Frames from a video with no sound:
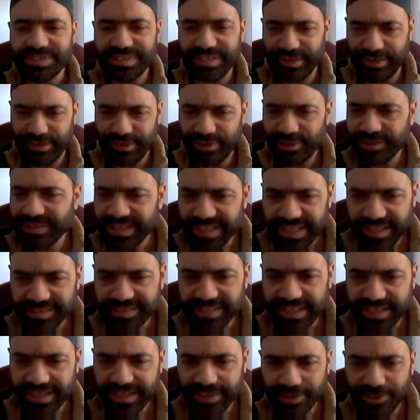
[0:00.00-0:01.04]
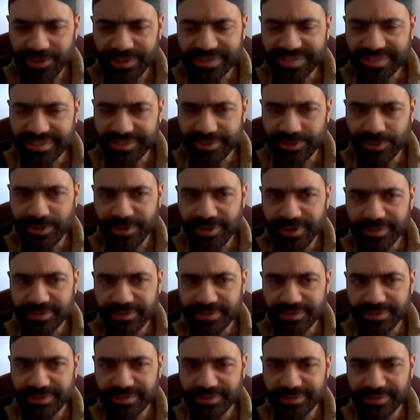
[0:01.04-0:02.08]
Was it a good thing that he lost his
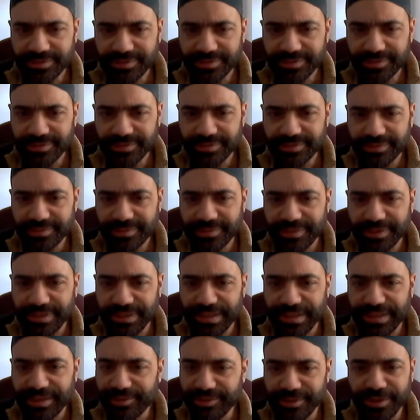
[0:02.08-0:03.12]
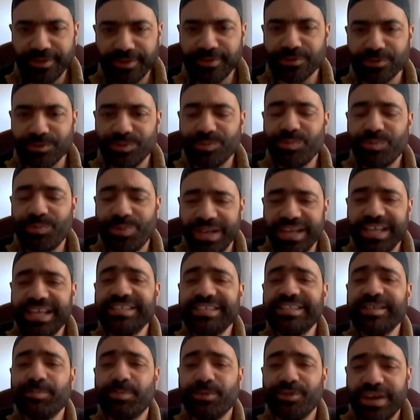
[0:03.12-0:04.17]
daughter? No, but he
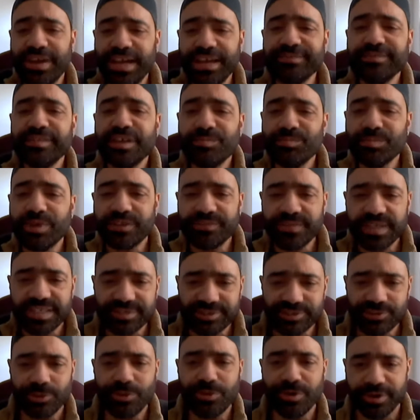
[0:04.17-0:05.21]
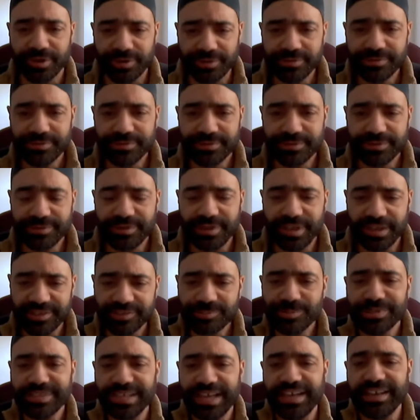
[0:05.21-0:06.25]
deprived him of his daughter. Allah
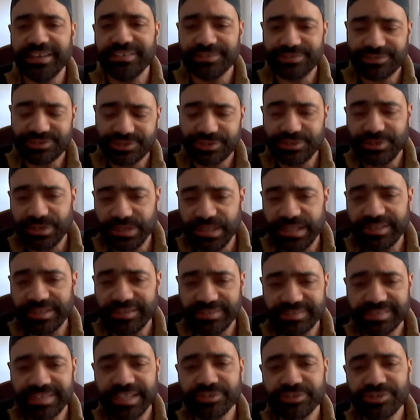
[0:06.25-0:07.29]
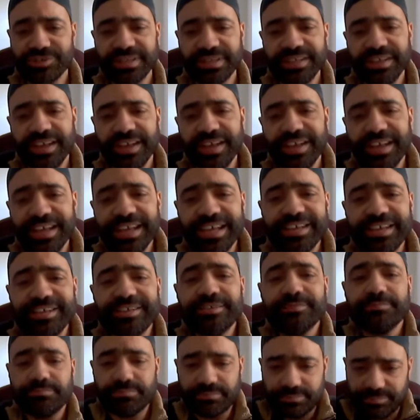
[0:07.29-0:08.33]
subhanahu wa ta'ala essentially
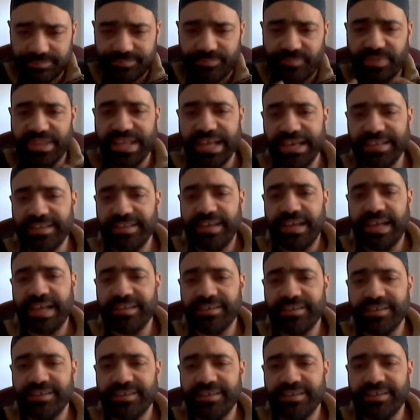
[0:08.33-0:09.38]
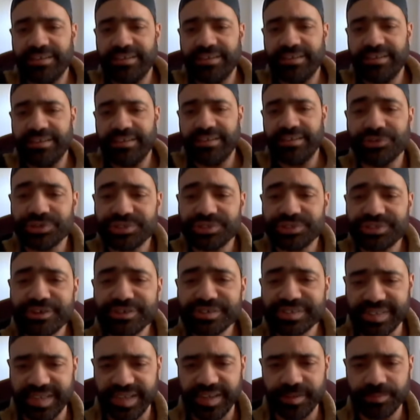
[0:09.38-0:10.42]
had her
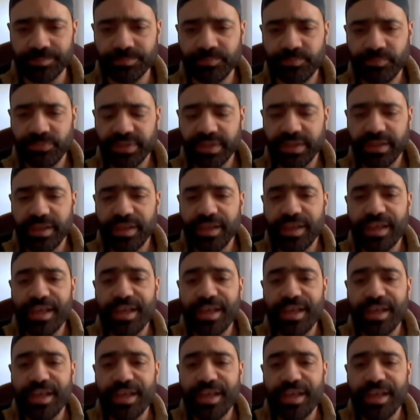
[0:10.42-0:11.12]
returned to him.